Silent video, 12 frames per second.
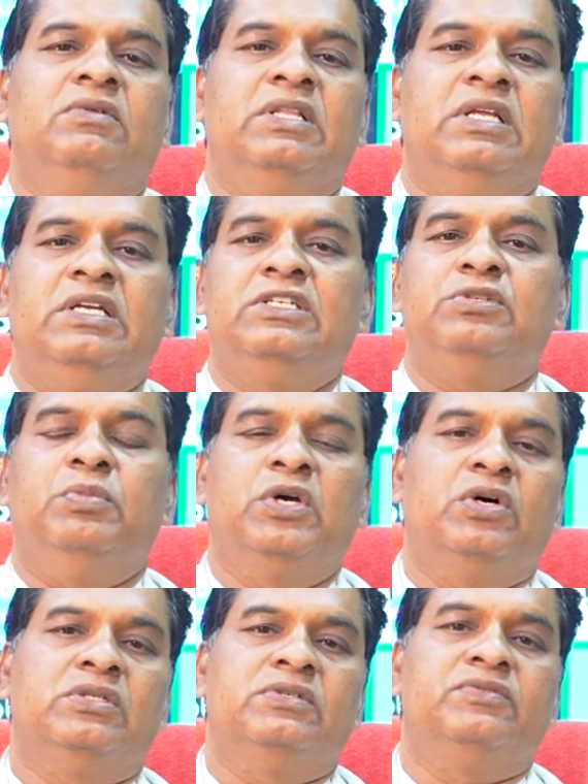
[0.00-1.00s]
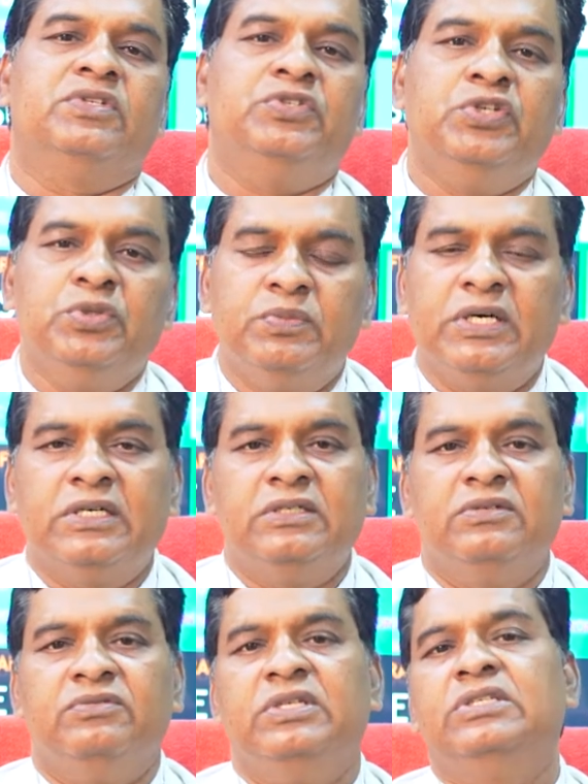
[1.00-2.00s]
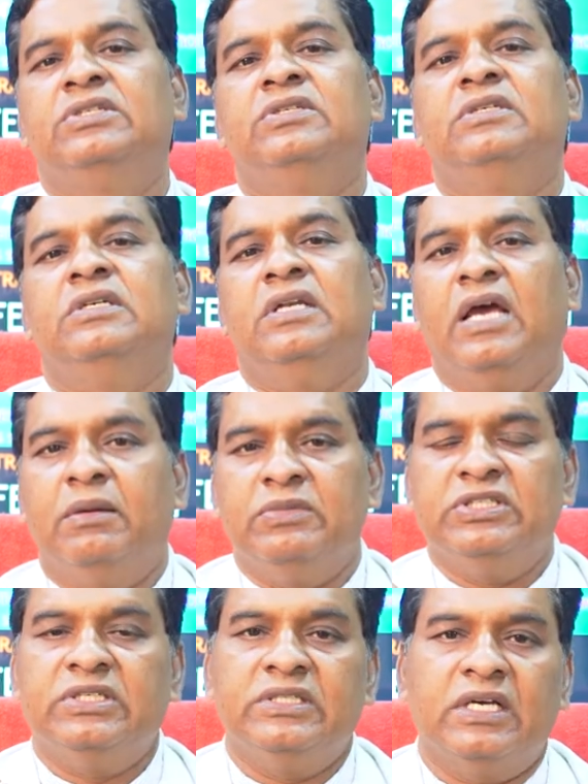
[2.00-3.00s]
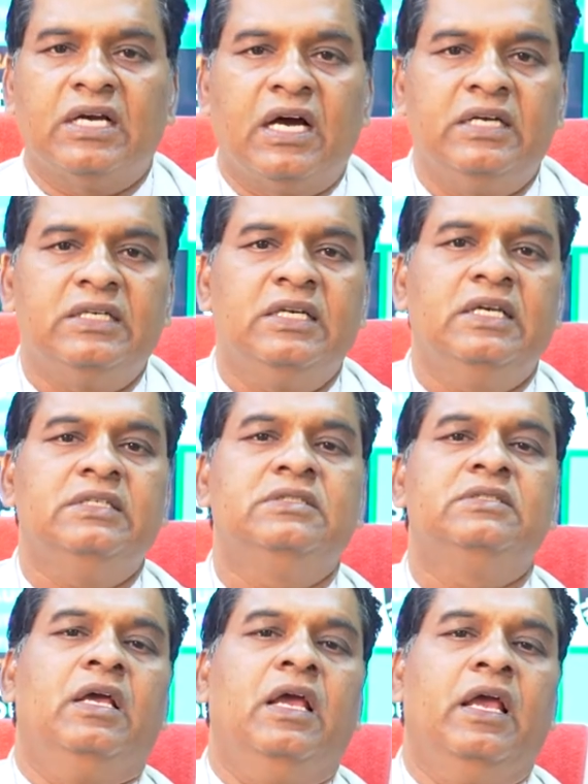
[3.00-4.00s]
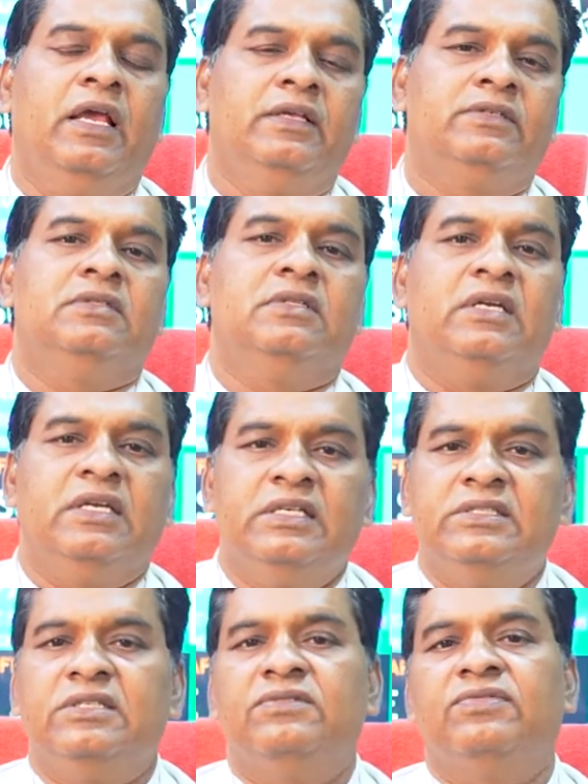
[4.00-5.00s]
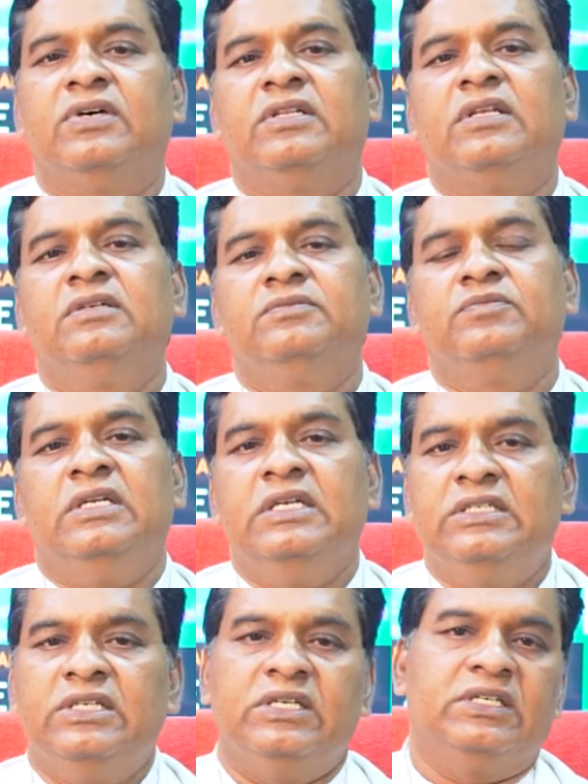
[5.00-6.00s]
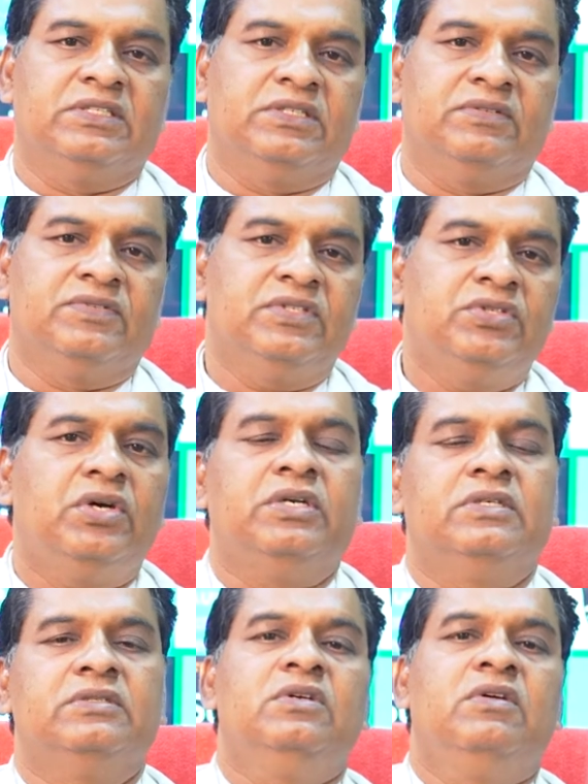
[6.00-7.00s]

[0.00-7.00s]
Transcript: whether it's because of the tumor which damaging the cartilage is the reason for the degeneration of the joint.